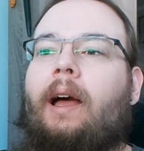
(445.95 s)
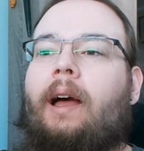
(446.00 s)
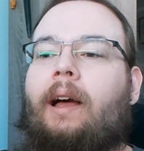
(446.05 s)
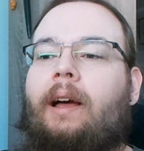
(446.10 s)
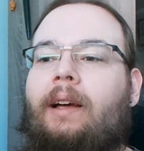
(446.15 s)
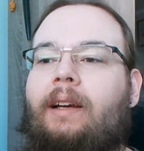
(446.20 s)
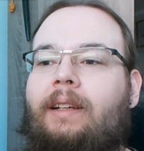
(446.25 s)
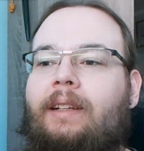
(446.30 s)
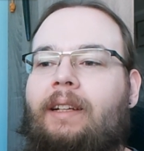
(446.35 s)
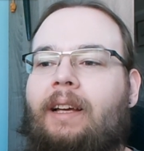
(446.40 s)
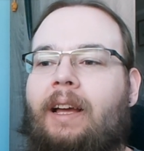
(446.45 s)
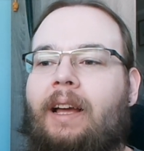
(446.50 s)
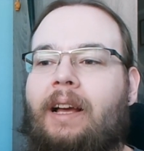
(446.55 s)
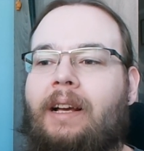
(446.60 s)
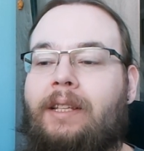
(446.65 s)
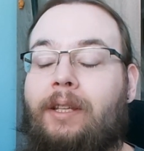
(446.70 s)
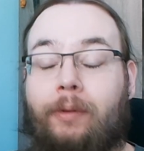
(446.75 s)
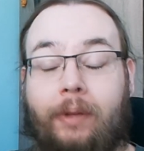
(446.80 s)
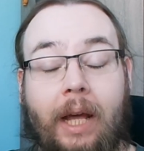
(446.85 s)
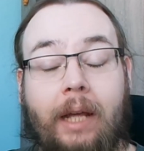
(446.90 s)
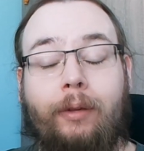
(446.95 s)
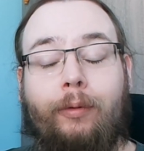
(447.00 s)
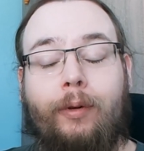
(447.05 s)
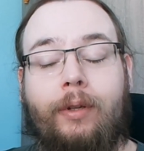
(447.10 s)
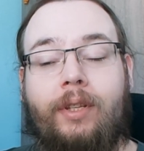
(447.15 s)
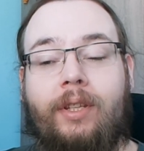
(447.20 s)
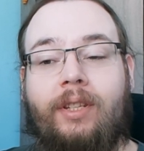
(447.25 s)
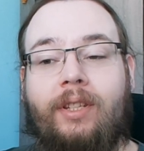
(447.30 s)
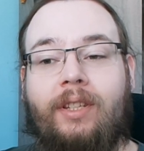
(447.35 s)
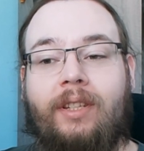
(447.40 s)
Uh, so that
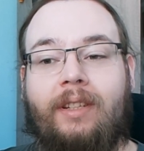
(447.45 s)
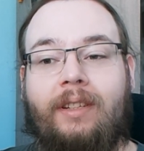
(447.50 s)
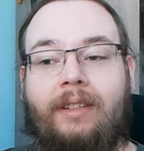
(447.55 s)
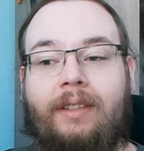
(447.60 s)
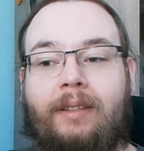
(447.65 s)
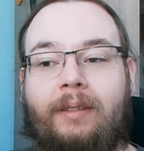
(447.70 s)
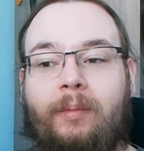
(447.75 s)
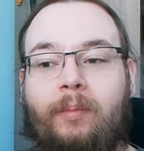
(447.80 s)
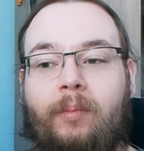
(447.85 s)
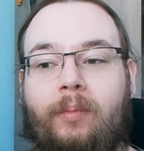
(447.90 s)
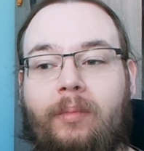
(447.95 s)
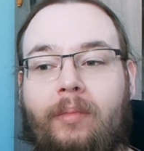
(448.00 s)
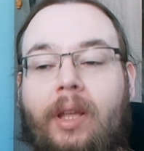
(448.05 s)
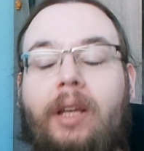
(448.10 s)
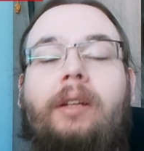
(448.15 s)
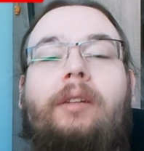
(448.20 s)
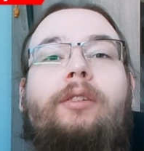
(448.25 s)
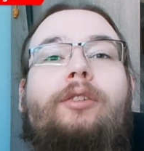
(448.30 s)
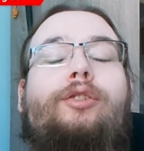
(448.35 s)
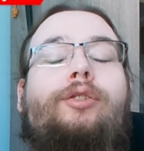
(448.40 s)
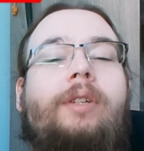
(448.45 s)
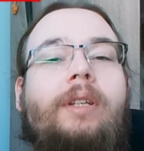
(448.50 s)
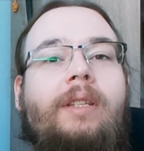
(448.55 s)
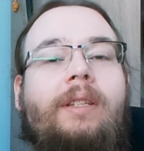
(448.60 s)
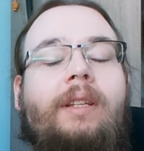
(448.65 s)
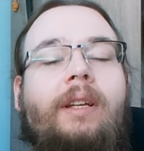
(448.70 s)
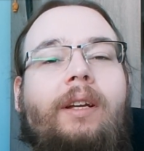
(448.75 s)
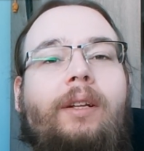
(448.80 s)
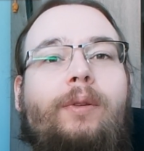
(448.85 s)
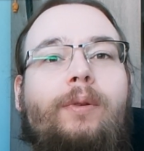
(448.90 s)
was uh,
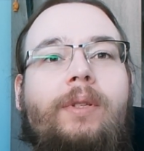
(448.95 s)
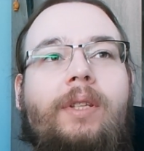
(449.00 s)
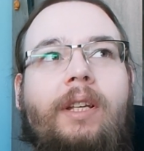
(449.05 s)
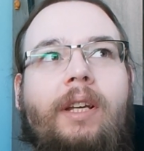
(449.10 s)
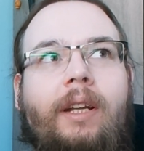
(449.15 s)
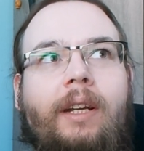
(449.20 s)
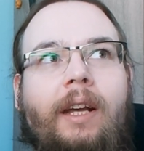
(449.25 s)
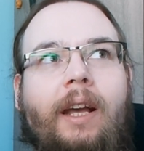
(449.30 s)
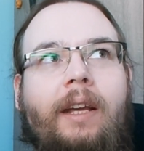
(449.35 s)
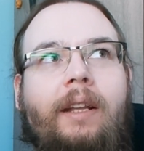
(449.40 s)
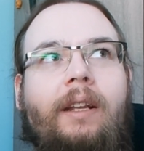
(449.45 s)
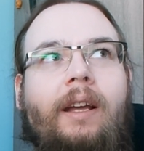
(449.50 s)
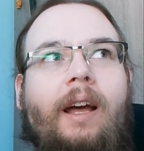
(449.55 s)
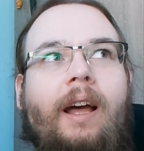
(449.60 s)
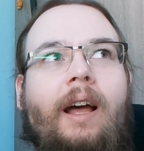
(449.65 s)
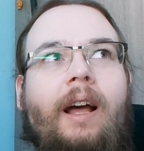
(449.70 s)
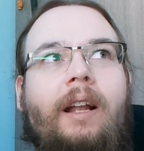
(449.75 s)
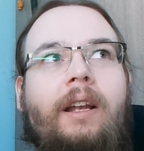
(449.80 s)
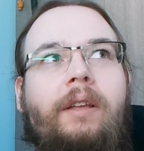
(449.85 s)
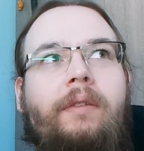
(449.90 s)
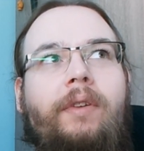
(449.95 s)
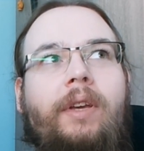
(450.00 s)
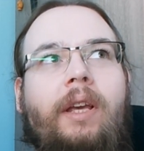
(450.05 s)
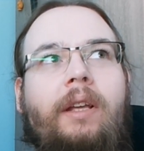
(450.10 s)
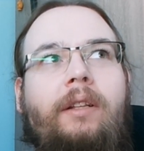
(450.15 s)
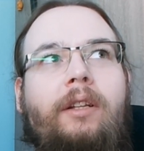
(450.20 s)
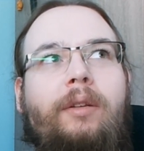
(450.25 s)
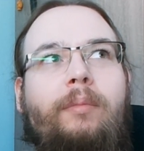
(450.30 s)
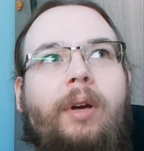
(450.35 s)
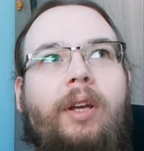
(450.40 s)
interesting to see and kind of
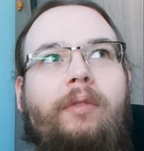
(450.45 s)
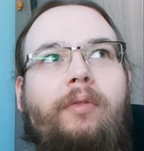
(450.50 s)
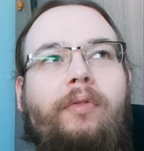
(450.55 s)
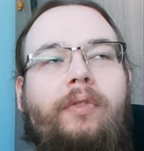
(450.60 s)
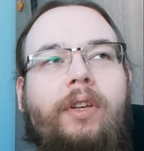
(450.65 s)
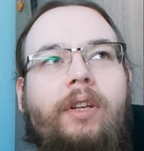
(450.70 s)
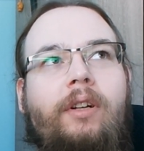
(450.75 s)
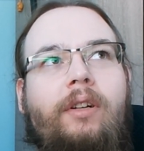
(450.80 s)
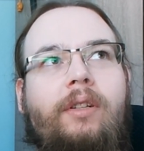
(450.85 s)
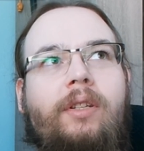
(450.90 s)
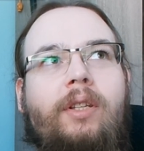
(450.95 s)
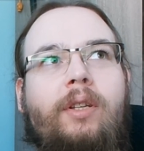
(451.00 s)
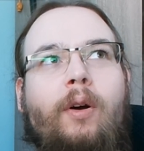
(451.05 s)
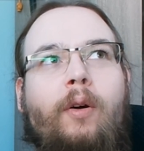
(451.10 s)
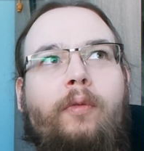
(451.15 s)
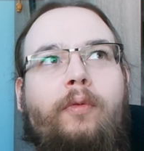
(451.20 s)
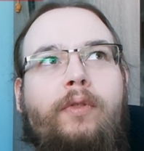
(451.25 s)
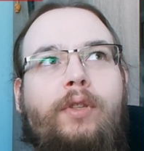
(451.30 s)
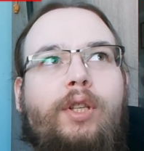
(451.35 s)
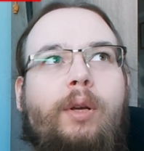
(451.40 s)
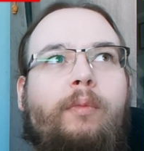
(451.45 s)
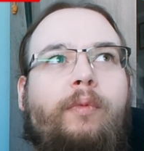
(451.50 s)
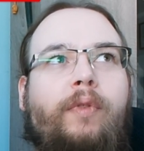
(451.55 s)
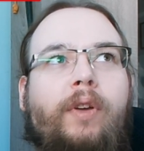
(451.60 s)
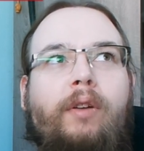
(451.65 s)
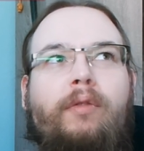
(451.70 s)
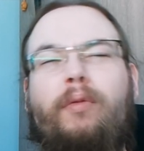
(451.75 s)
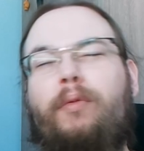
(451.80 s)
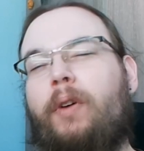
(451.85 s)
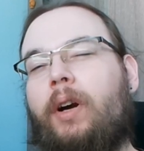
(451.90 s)
alleviated my fears of
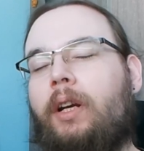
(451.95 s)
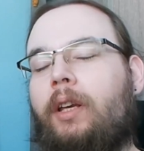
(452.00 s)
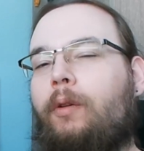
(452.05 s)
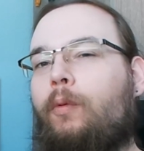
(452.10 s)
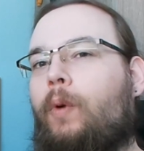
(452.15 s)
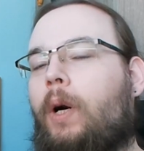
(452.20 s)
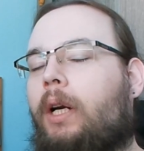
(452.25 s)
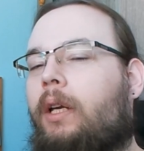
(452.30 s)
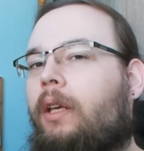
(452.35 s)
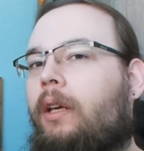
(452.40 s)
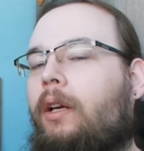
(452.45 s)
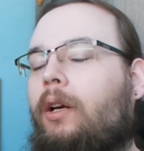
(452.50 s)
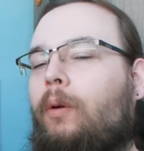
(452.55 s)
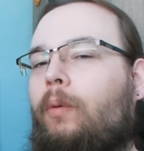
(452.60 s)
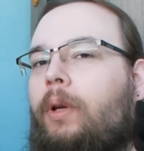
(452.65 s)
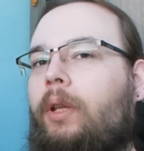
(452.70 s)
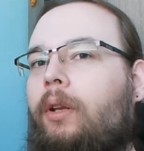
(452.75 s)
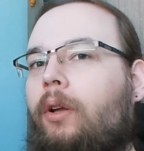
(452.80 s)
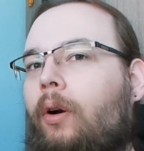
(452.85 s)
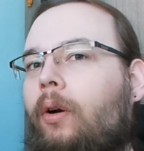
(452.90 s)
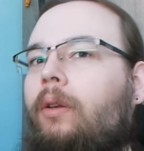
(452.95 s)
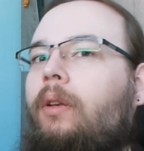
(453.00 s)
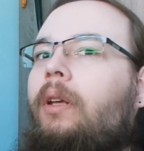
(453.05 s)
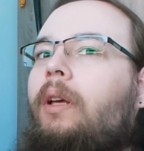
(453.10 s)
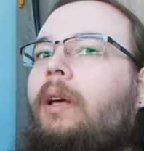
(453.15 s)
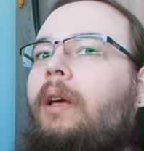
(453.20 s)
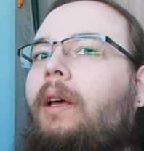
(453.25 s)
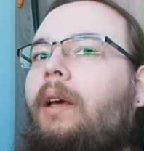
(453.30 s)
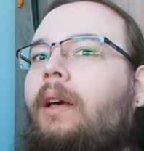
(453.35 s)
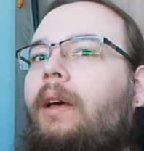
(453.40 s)
something fucky wacky going
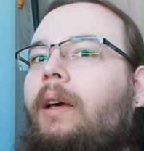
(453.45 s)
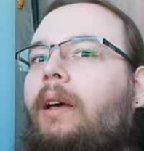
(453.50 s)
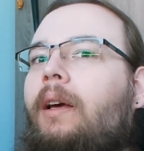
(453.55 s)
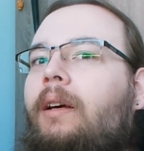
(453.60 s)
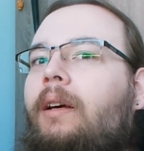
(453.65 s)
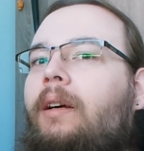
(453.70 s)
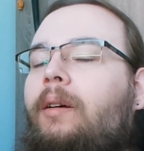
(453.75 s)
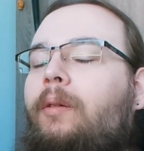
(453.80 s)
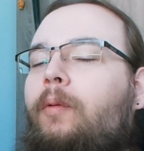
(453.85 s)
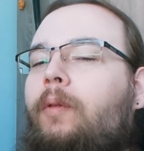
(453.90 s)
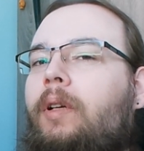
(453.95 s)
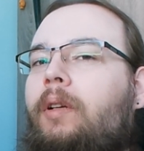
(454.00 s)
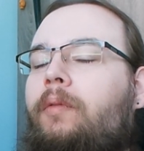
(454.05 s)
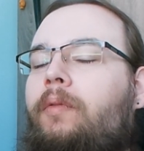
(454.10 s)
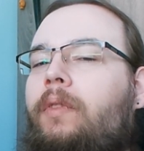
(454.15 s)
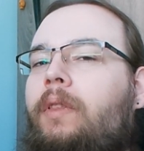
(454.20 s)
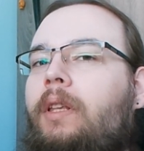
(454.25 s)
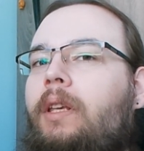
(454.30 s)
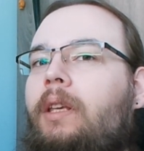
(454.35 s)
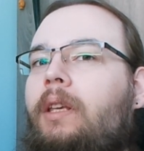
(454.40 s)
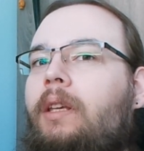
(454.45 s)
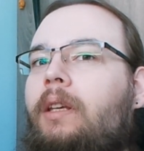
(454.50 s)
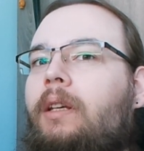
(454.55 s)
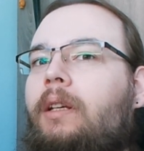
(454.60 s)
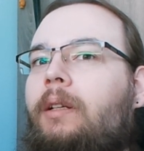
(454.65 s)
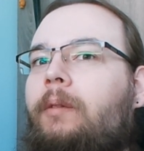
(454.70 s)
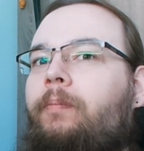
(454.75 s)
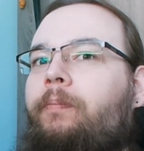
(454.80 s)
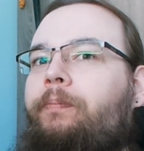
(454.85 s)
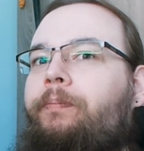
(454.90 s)
on uh, with
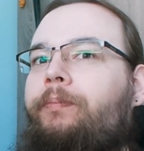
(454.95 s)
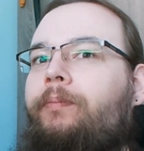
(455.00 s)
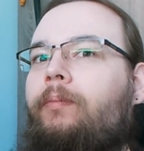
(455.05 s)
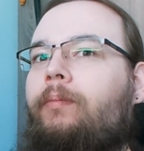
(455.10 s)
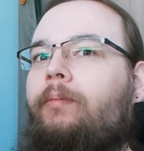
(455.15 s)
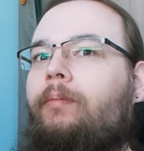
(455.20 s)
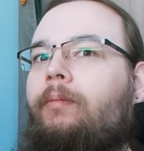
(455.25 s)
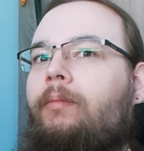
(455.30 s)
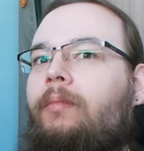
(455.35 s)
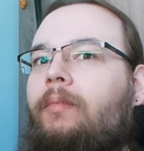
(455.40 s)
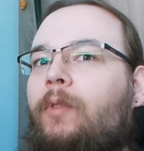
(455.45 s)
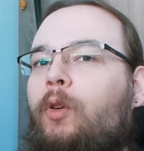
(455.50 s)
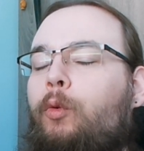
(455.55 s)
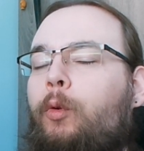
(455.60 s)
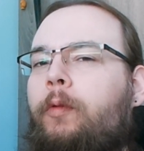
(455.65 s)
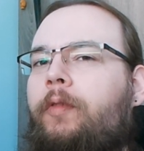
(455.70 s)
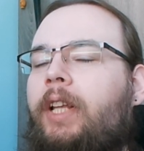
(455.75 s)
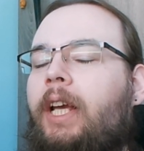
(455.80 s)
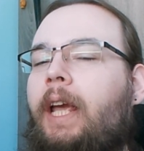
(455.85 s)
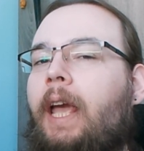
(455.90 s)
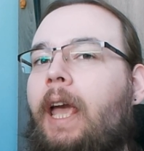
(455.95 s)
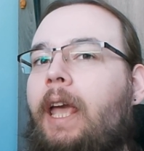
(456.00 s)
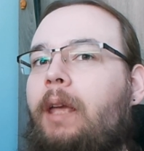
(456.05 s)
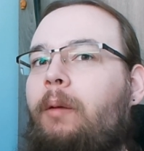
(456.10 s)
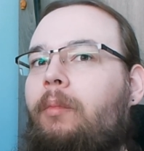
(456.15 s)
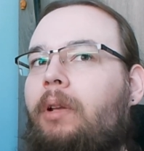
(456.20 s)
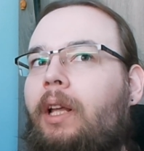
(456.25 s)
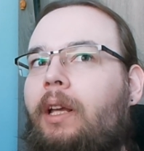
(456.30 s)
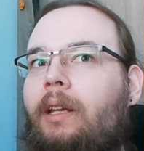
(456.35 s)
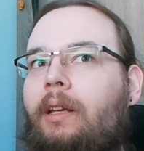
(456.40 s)
the um, mm, with the
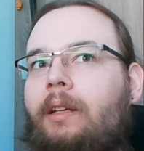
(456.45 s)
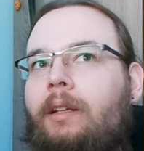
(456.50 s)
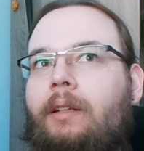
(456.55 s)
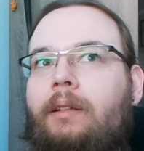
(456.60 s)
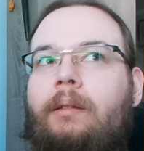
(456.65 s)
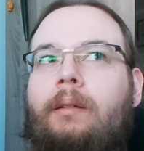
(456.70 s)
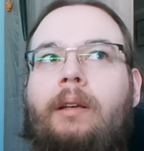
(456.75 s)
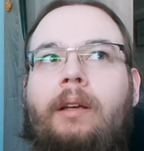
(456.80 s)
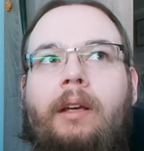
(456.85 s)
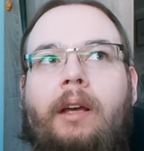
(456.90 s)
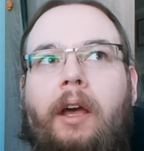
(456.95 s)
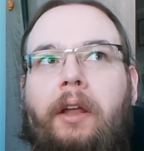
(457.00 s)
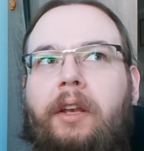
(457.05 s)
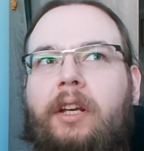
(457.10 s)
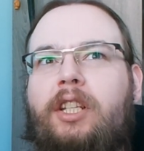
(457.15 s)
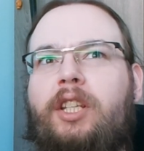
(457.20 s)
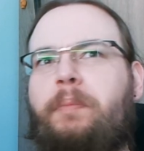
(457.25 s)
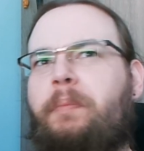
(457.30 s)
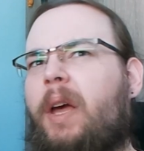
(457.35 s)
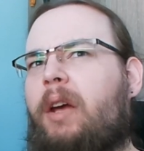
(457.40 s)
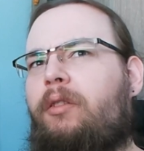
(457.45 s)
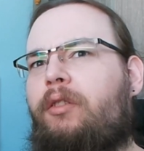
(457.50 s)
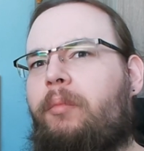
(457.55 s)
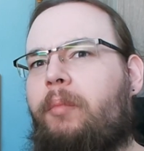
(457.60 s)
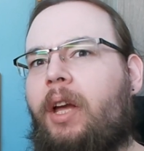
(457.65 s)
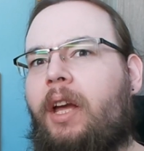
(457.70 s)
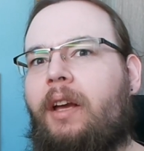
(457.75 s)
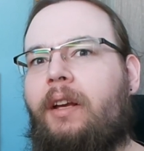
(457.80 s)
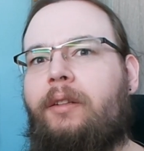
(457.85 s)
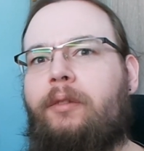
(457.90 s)
game, like an
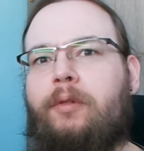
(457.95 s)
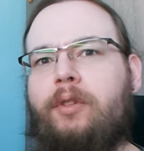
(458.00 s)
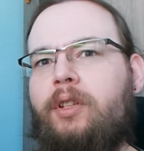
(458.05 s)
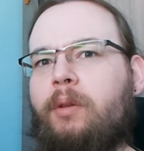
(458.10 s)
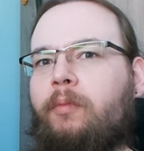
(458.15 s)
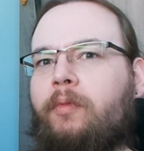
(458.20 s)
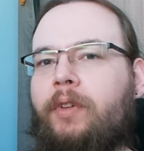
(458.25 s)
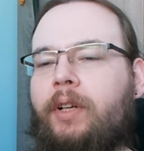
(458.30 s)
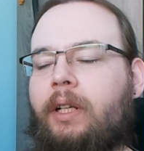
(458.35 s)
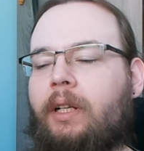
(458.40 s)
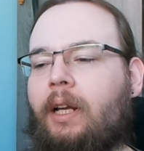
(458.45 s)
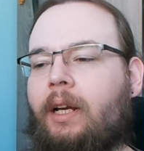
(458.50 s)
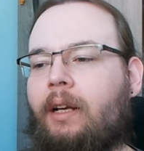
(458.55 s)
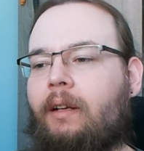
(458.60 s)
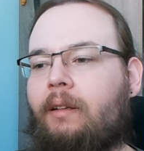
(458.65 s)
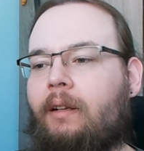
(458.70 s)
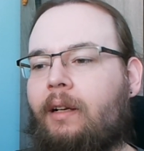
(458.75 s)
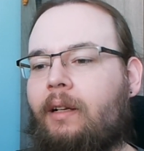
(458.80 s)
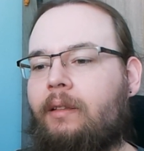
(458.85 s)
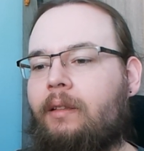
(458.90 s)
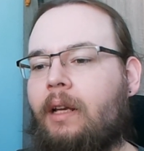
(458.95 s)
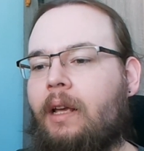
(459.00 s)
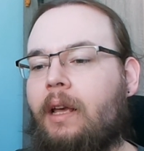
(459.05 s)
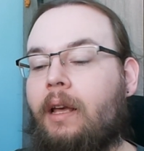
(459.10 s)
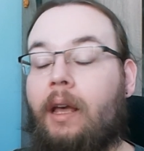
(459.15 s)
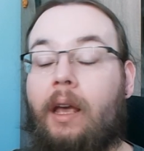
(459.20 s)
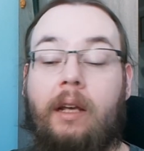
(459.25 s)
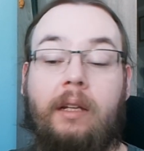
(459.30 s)
experiment or something like that.